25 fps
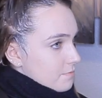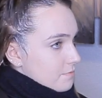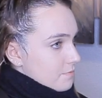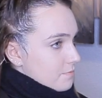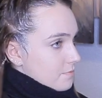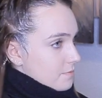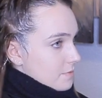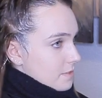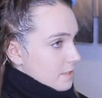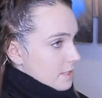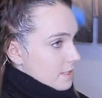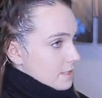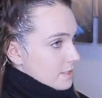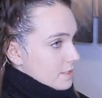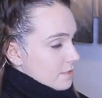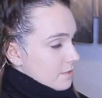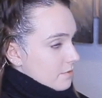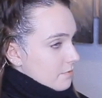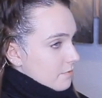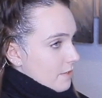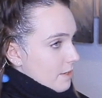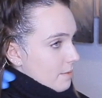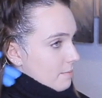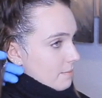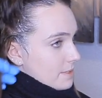I am
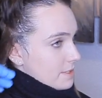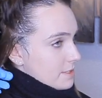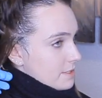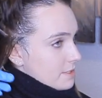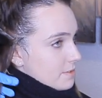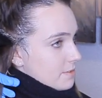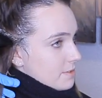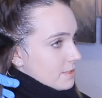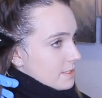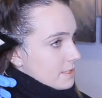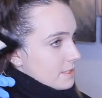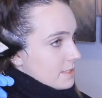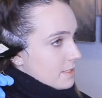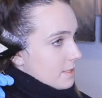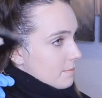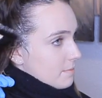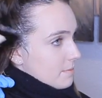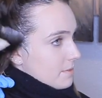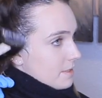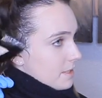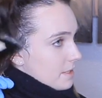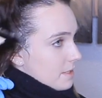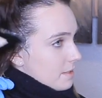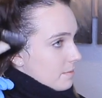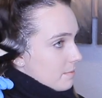using the
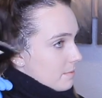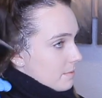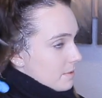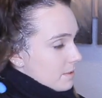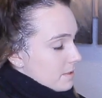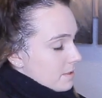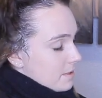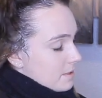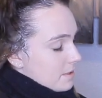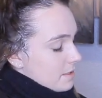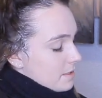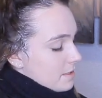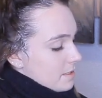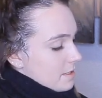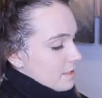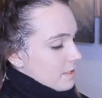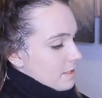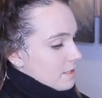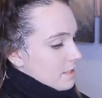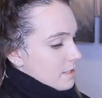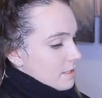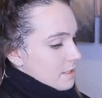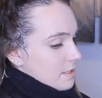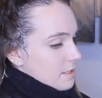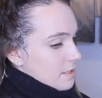Jacqueline color,
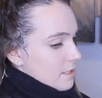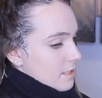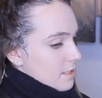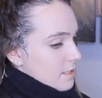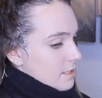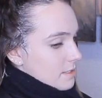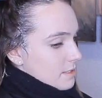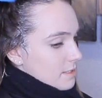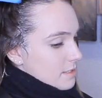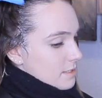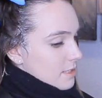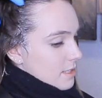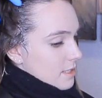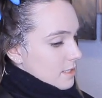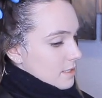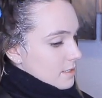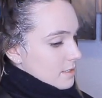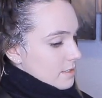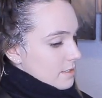which again is the